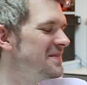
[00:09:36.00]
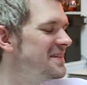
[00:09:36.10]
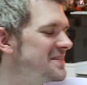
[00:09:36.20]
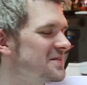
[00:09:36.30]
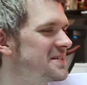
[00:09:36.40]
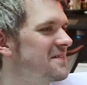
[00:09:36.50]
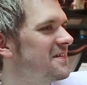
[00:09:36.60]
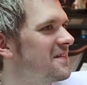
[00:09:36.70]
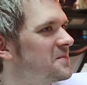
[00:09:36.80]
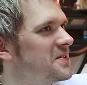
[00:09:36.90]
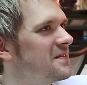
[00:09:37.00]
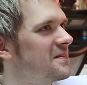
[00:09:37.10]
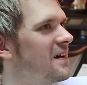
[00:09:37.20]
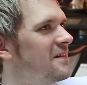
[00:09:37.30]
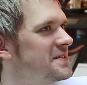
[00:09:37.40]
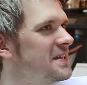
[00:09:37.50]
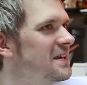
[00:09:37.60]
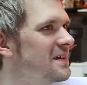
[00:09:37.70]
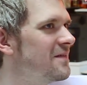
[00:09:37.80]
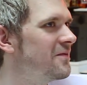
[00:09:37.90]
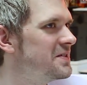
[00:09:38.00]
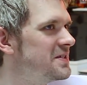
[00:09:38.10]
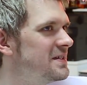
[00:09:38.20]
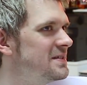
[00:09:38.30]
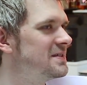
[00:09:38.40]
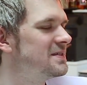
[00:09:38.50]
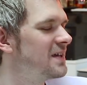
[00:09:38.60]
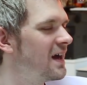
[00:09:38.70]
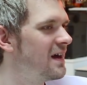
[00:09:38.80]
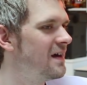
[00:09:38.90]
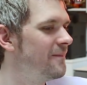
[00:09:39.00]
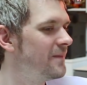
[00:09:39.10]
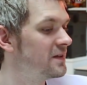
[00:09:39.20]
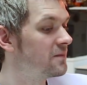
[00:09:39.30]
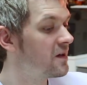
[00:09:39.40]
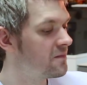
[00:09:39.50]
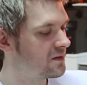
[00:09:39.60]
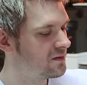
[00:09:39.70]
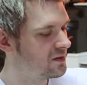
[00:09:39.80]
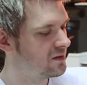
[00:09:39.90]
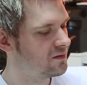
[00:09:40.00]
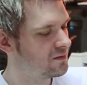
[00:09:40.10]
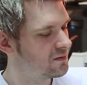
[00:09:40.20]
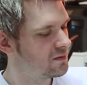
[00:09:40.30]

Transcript: There's also an option that I was thinking of, which is at the moment you